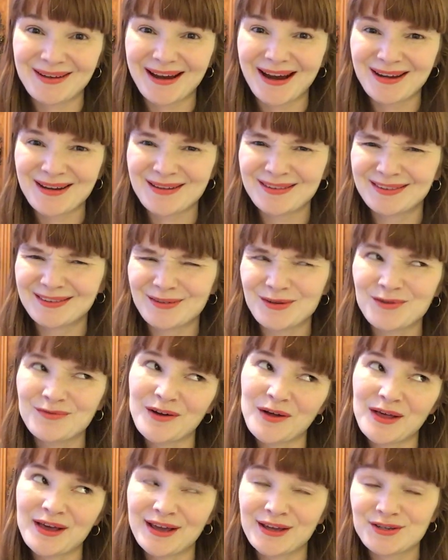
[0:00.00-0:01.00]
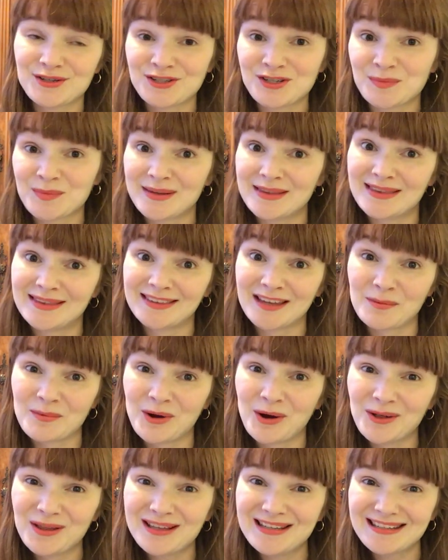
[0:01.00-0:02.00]
It kind of still felt like it should have been
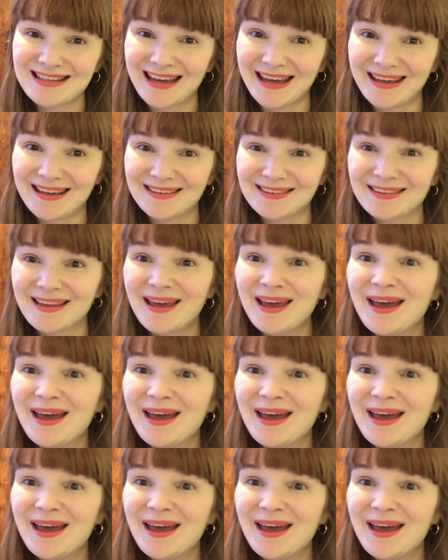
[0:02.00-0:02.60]
summer holidays,